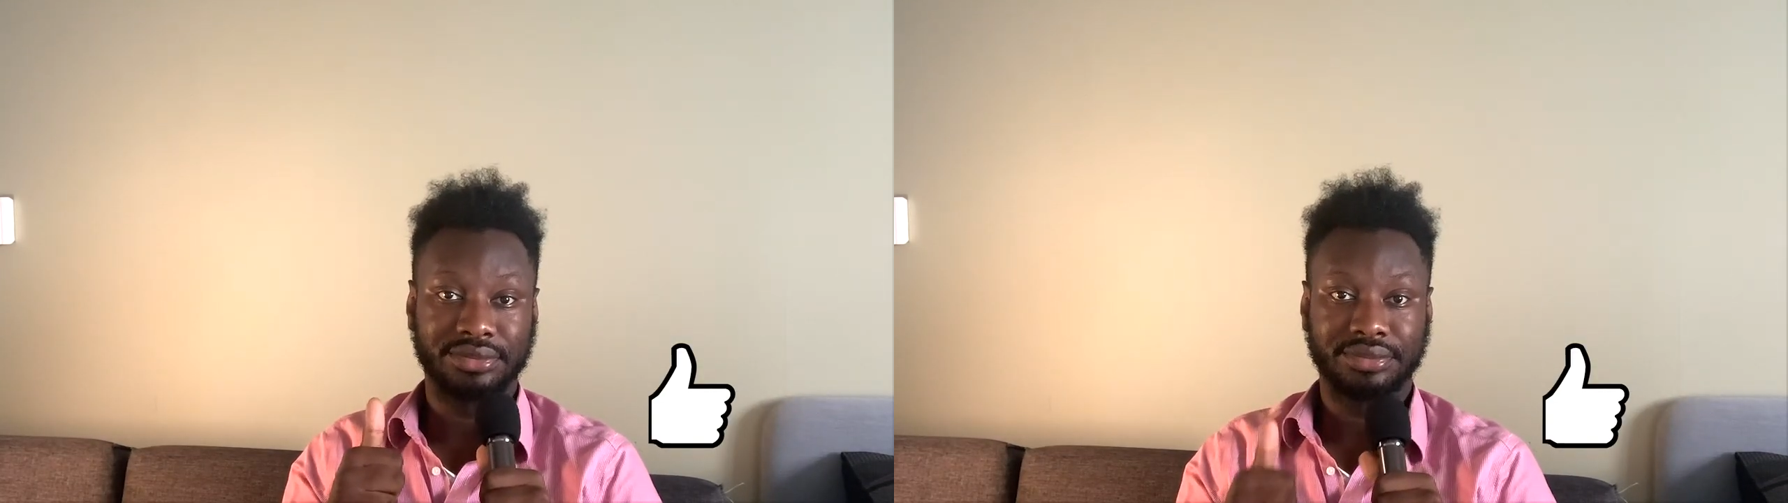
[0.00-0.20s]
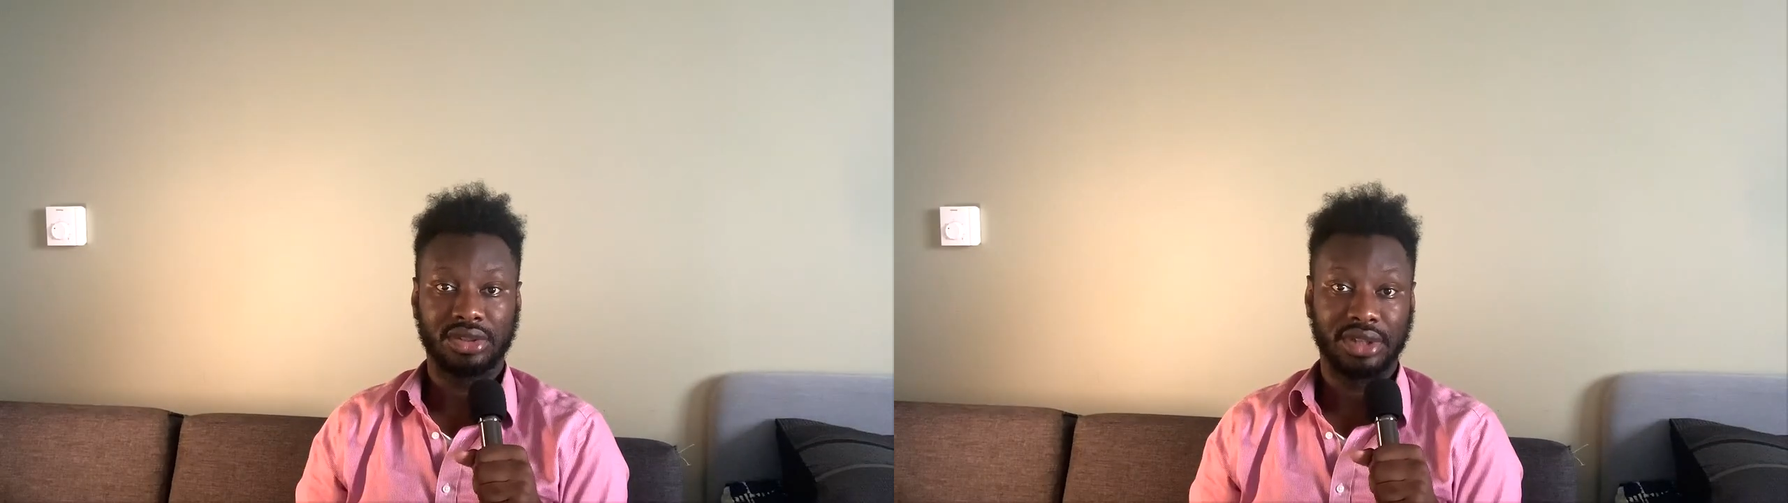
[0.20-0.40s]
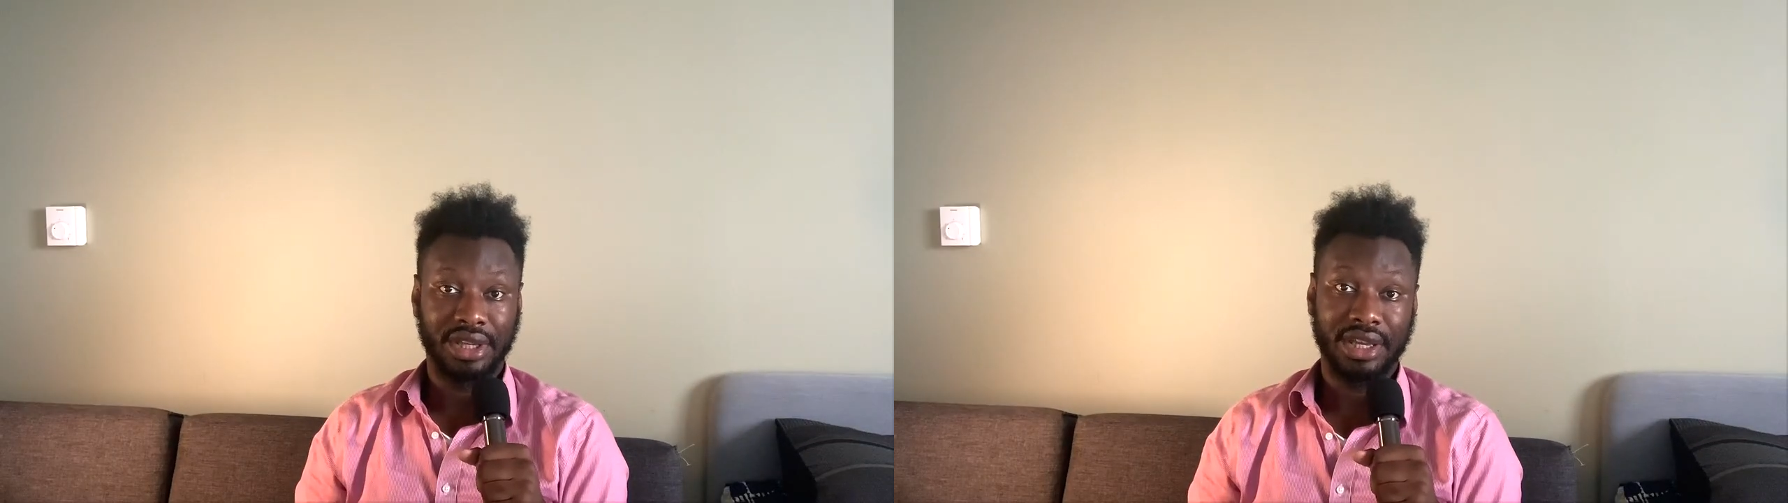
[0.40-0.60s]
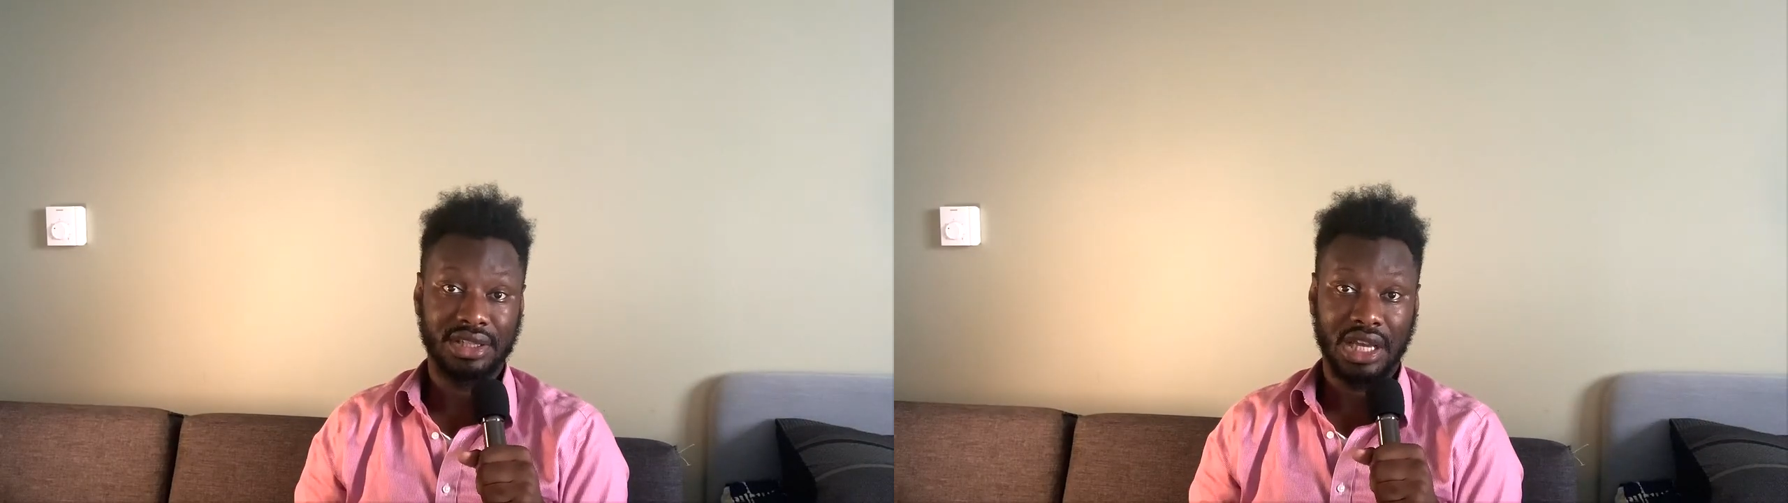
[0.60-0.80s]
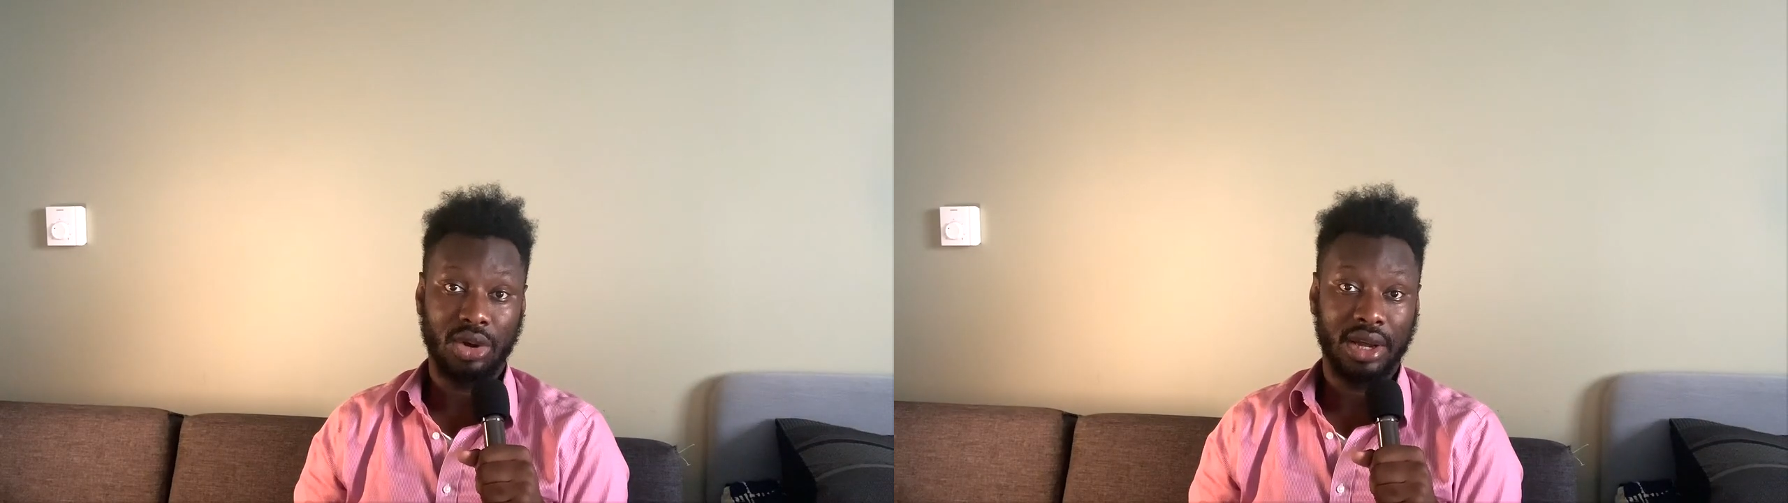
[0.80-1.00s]
So
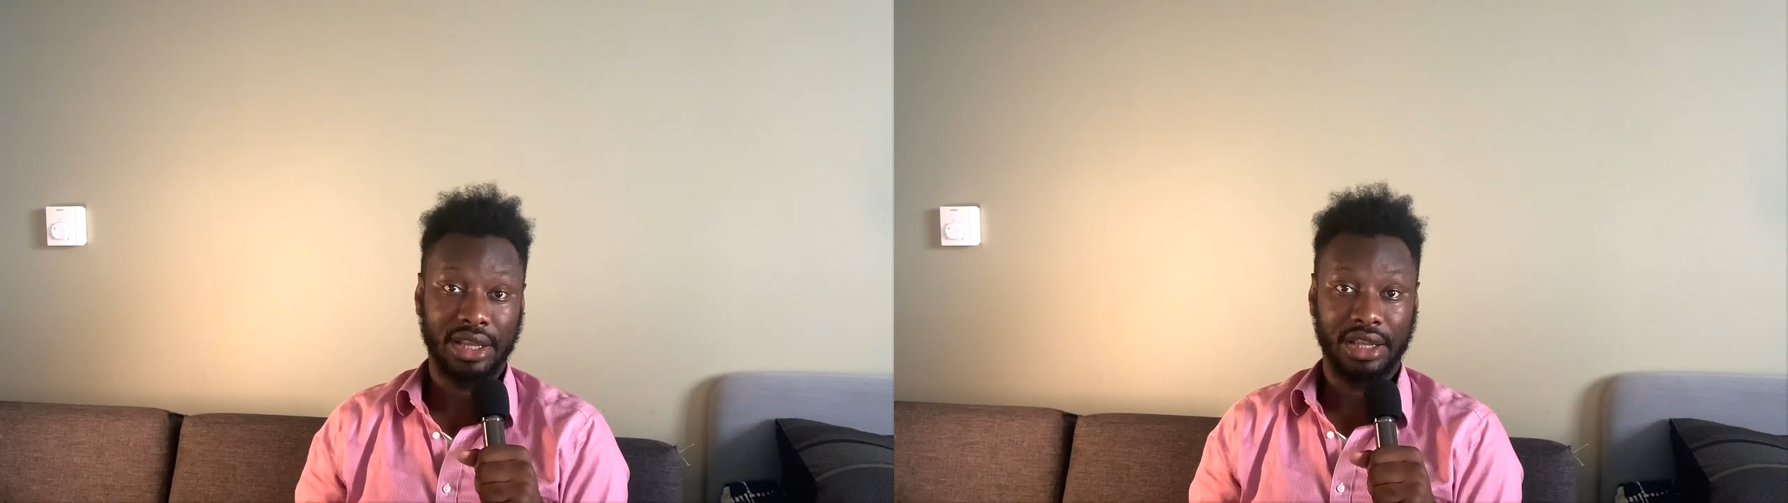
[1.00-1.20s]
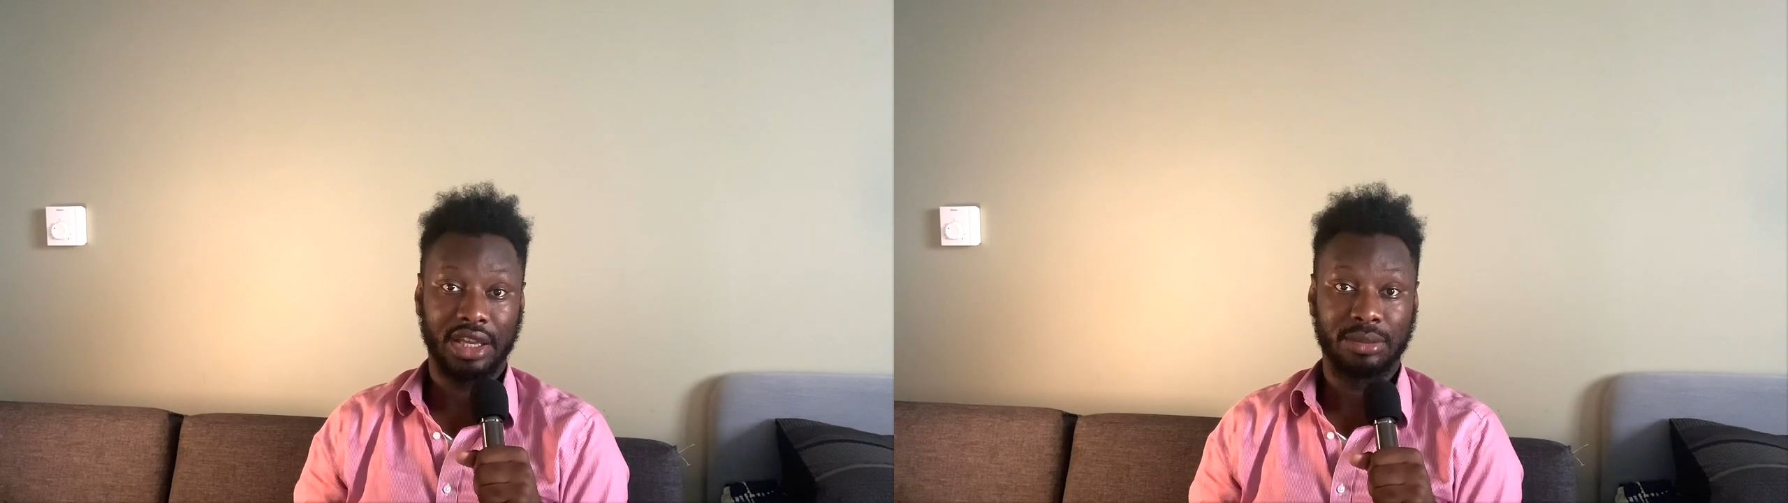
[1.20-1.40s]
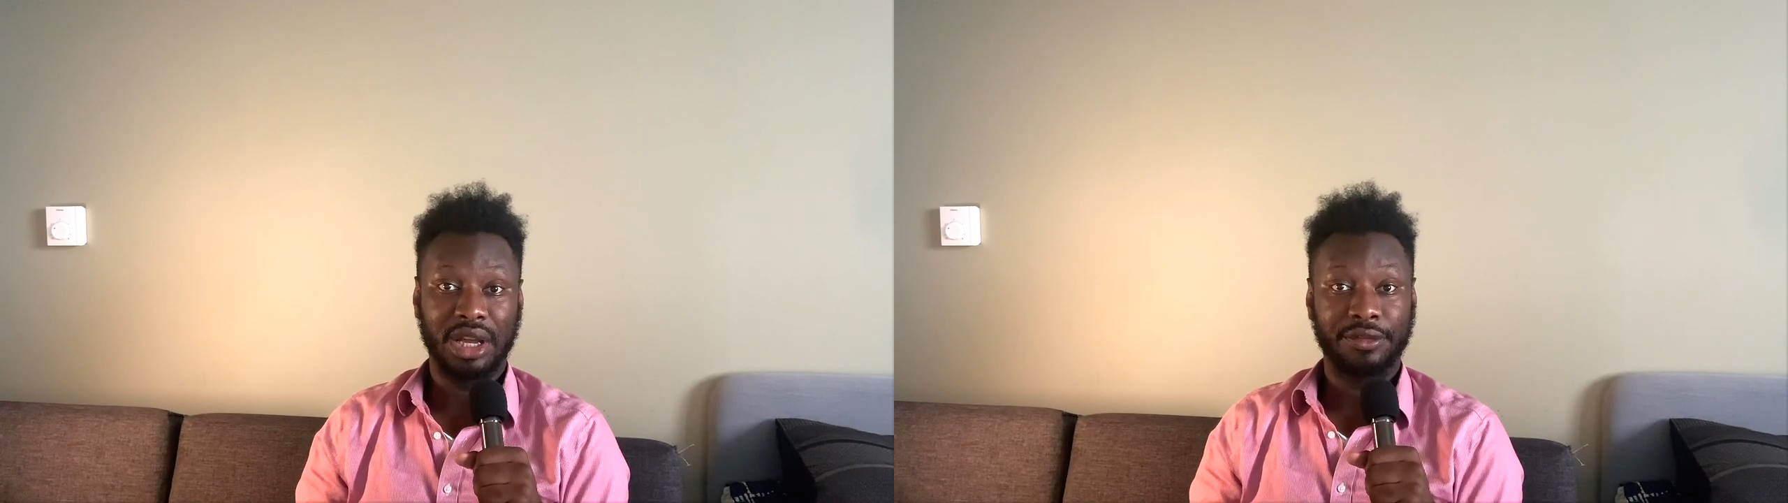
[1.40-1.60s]
here's how I cleared my